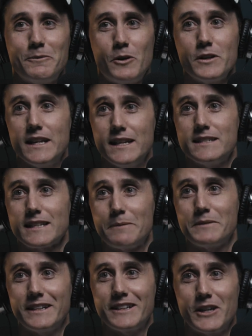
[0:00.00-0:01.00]
I need
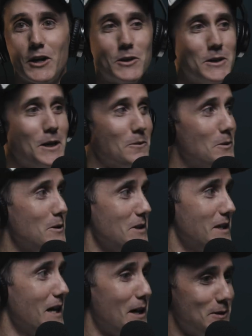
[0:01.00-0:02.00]
something to go, you know what,
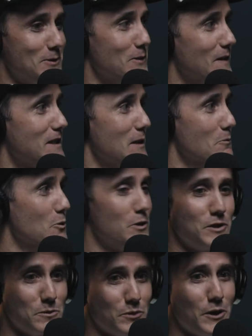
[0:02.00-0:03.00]
you can't do this anymore
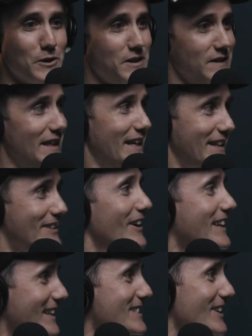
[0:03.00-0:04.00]
because you broke your leg.
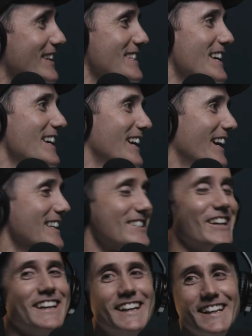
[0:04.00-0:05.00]
Like
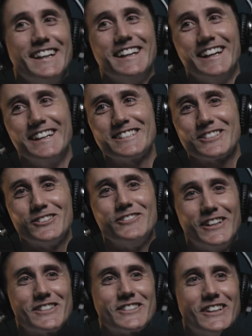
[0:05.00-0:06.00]
it's
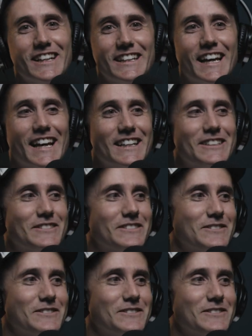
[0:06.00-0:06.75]
almost like that.